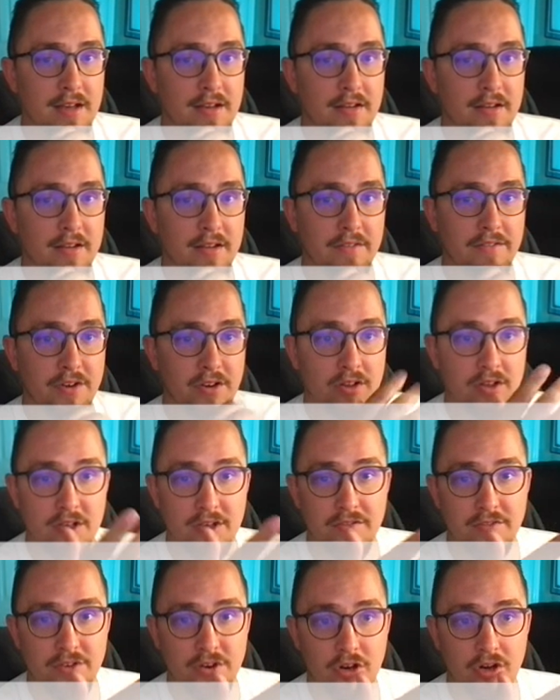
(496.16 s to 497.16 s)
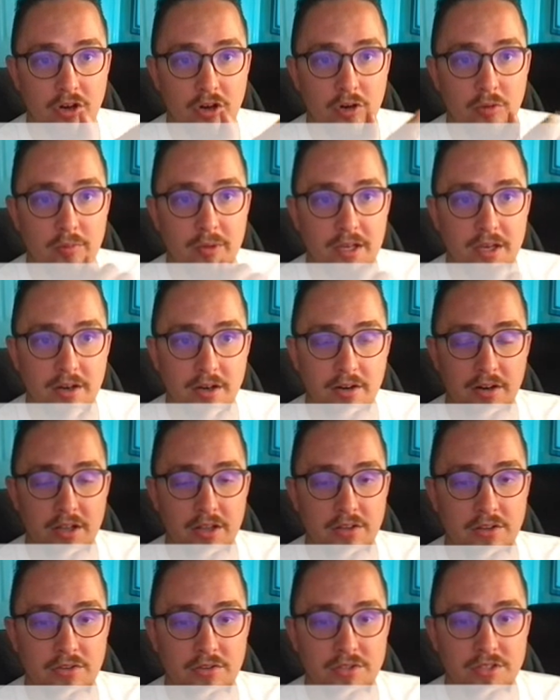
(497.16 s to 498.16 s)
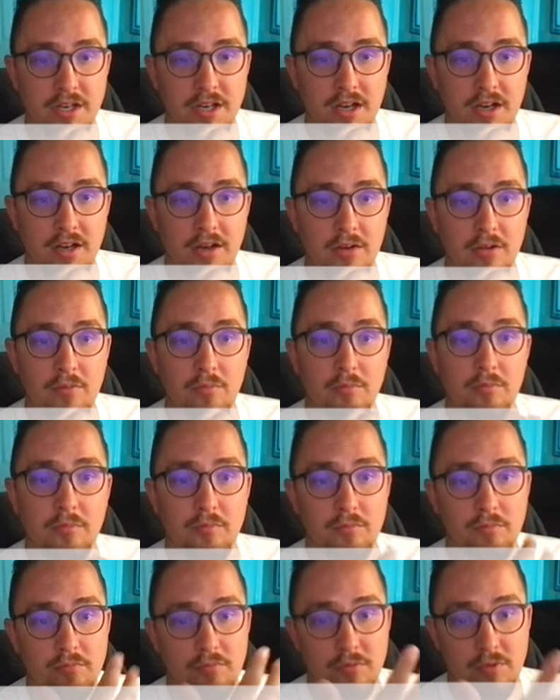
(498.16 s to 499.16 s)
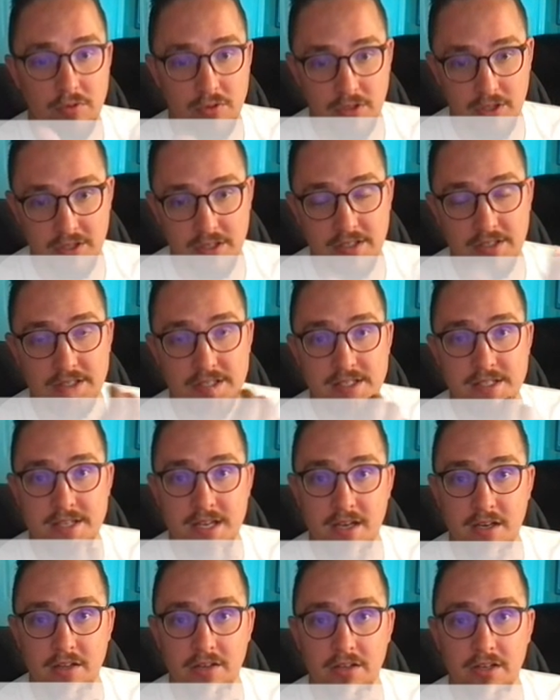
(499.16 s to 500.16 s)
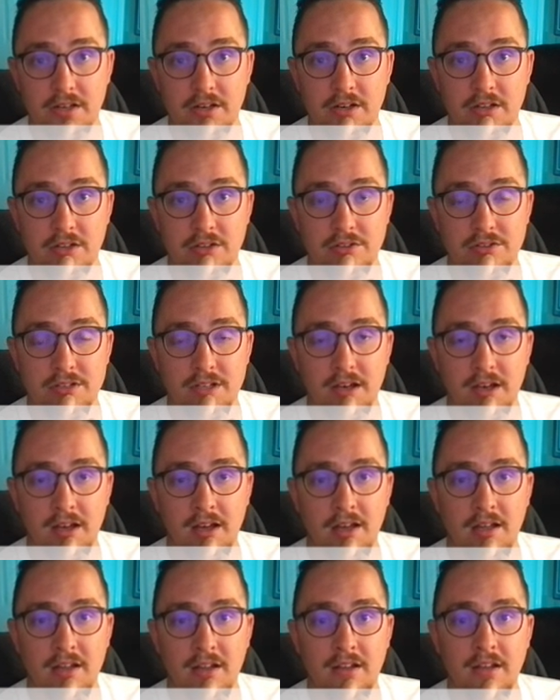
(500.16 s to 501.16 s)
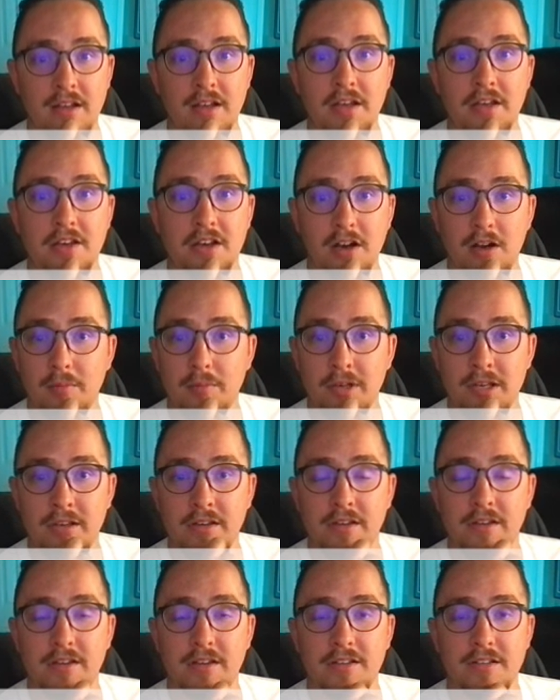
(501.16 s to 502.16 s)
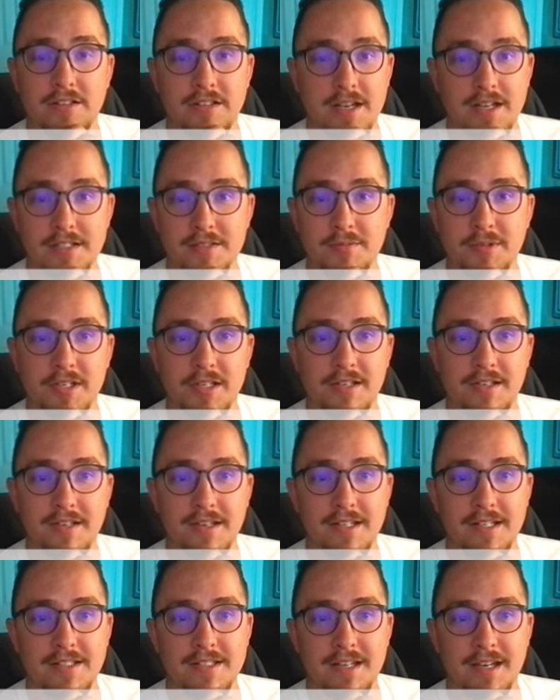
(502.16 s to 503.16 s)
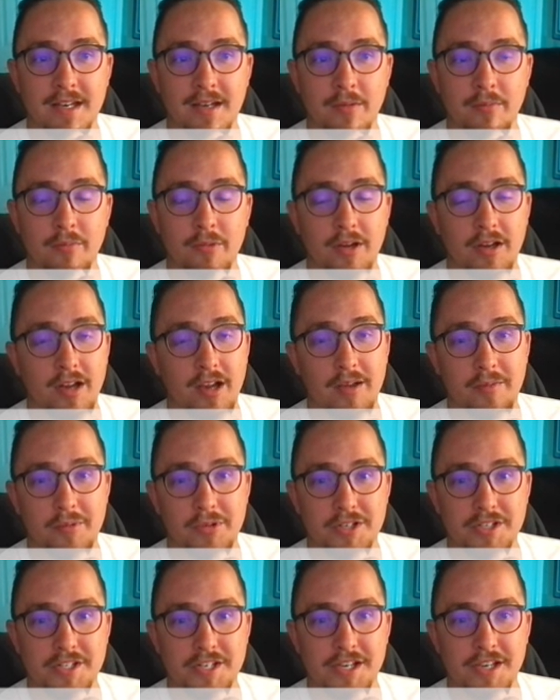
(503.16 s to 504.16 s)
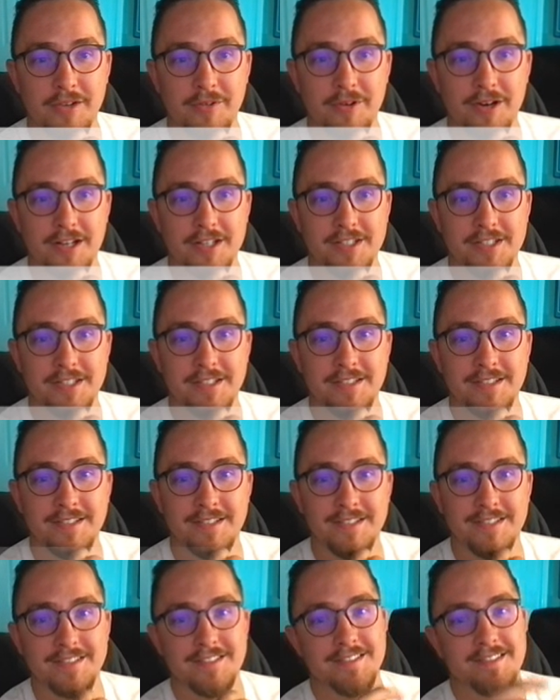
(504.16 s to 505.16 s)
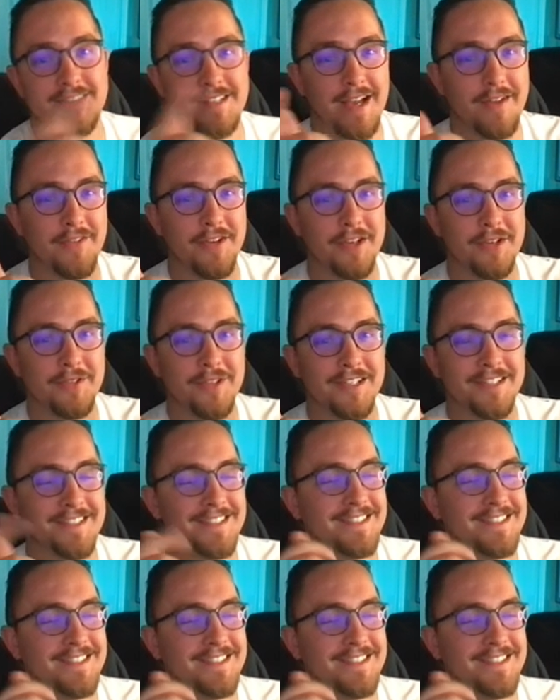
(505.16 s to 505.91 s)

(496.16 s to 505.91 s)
if you're looking for a home here in Utah, looking to sell here in Utah, call me, text me anytime. I appreciate you watching. Have a good one.